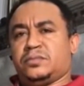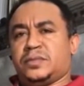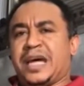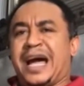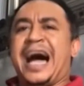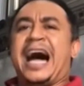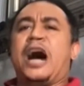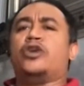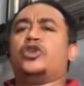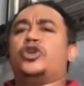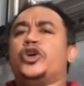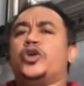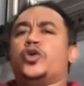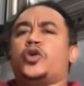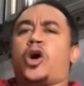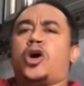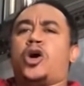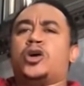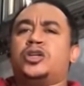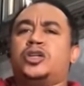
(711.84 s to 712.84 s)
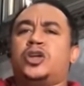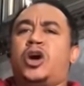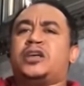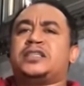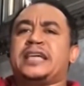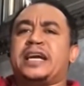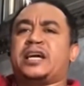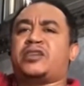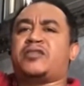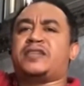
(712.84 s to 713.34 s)
How do you conduct
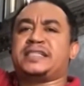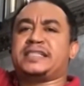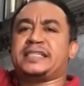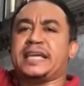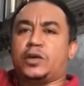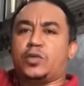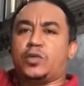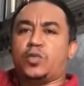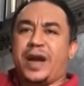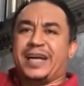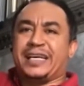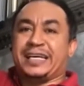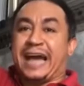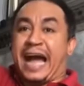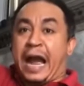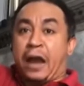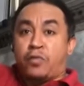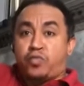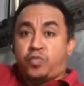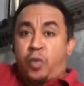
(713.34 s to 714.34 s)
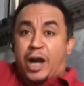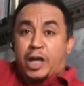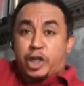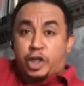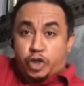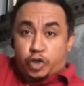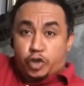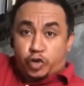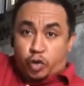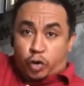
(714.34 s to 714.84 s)
a Christian wedding? I
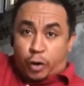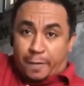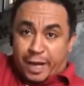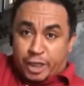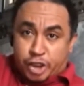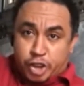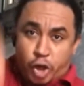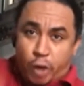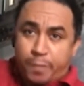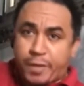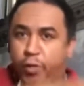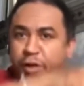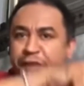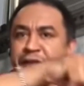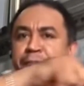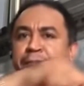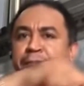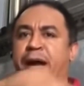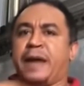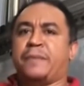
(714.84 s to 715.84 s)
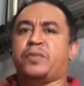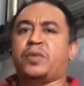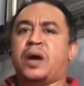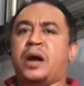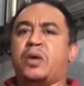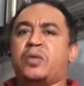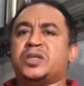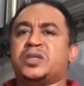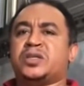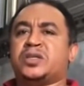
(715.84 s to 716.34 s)
want you to come and show me with the Bible
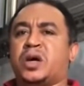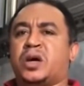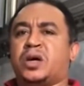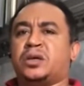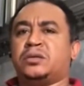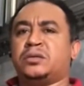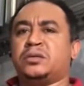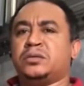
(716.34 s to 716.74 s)
how it's done.